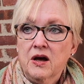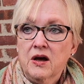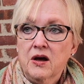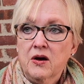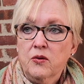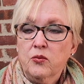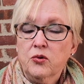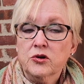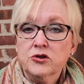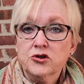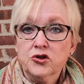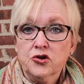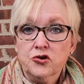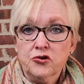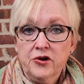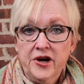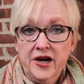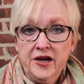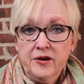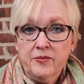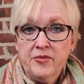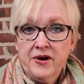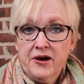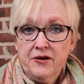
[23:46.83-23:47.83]
what's
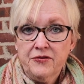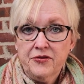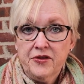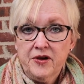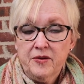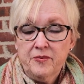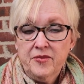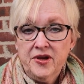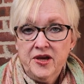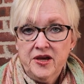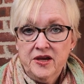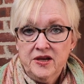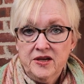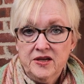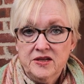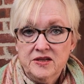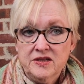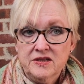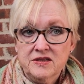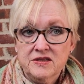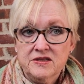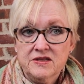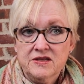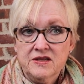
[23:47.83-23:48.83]
great about them
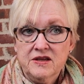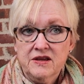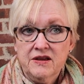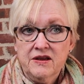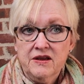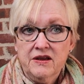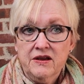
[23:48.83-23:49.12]
is